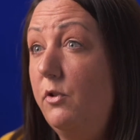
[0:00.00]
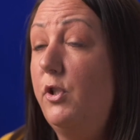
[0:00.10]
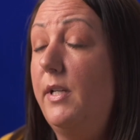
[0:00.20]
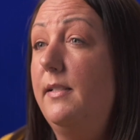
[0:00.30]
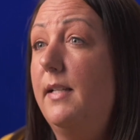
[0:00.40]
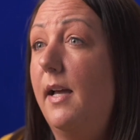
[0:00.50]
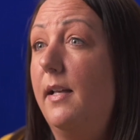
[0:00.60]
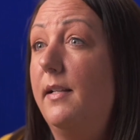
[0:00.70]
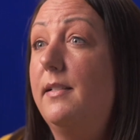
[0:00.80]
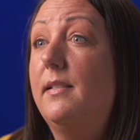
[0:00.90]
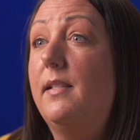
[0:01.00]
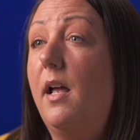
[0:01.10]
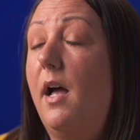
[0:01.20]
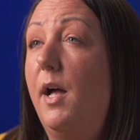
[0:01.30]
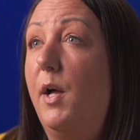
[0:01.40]
She does
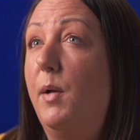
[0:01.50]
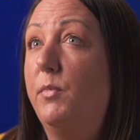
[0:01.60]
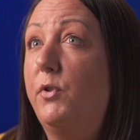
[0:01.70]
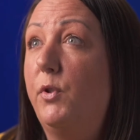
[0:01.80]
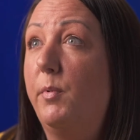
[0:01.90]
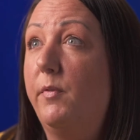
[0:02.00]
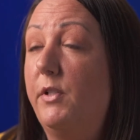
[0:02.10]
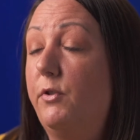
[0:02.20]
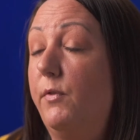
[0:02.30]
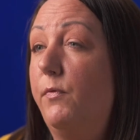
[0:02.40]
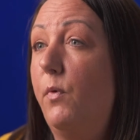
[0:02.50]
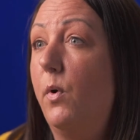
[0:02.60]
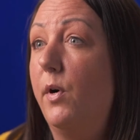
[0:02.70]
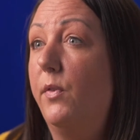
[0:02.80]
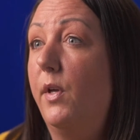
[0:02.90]
supervision
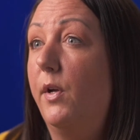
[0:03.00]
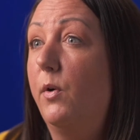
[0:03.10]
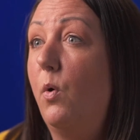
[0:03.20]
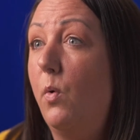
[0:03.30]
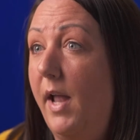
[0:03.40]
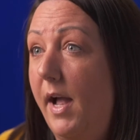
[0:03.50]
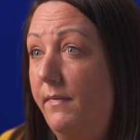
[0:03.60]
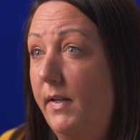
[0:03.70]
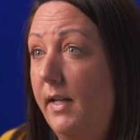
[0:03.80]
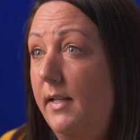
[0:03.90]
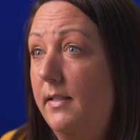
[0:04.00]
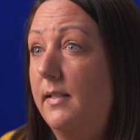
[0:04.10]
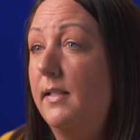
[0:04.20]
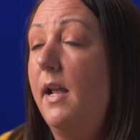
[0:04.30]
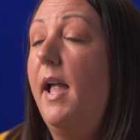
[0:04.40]
for the court
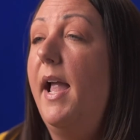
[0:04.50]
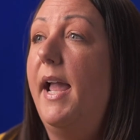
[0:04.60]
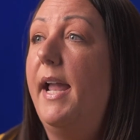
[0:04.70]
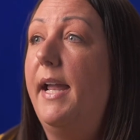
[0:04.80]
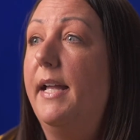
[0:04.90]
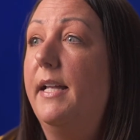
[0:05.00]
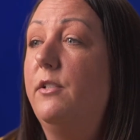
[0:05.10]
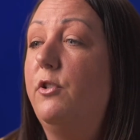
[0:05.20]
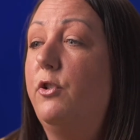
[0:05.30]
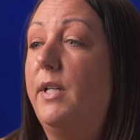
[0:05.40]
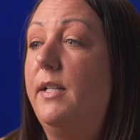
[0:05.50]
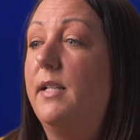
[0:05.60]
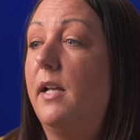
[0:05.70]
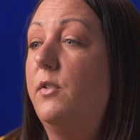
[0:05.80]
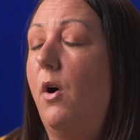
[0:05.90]
advocates, and she
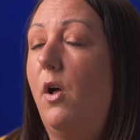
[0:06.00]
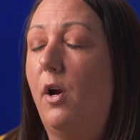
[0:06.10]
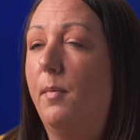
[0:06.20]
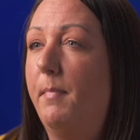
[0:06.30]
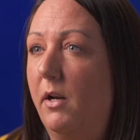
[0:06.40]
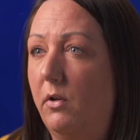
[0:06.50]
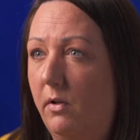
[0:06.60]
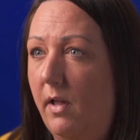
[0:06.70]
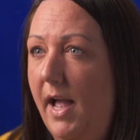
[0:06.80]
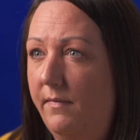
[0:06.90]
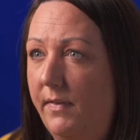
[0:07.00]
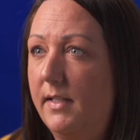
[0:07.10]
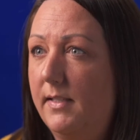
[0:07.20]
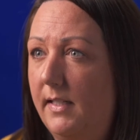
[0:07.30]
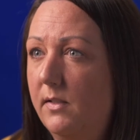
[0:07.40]
does all our medical
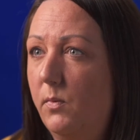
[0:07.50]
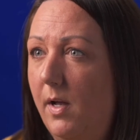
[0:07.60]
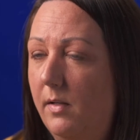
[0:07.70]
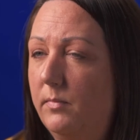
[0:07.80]
advocacy as well.